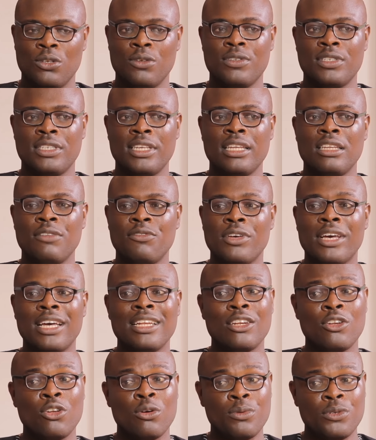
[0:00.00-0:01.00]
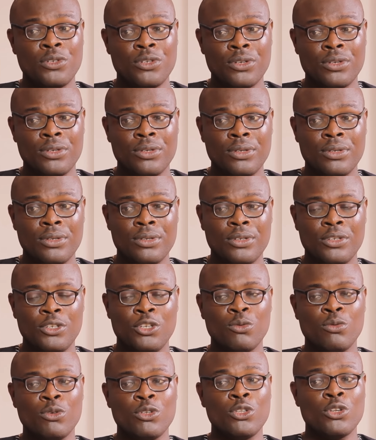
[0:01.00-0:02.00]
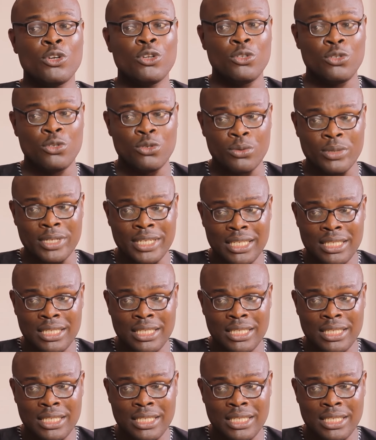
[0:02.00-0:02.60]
You said if you had an option, you would not do